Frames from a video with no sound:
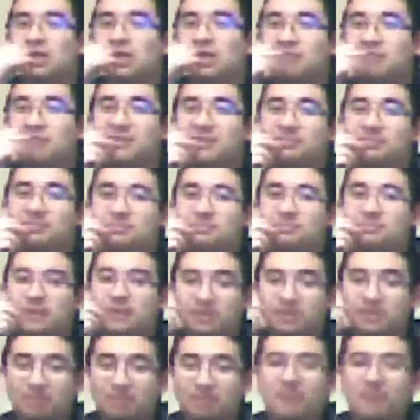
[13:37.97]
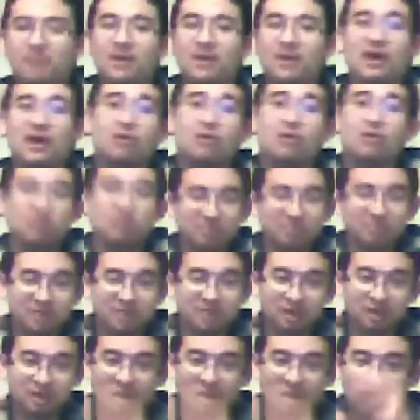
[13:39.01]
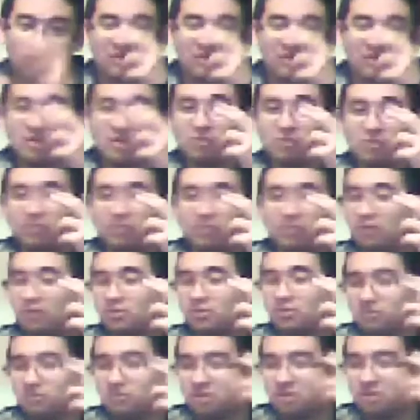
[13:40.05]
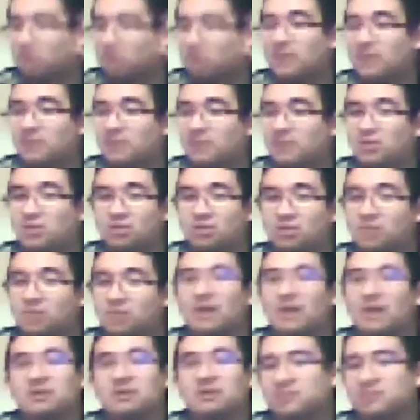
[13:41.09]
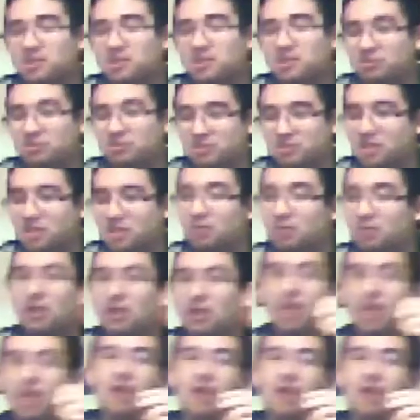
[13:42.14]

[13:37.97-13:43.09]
They've been pumping out a lot of new well not too many new maps but still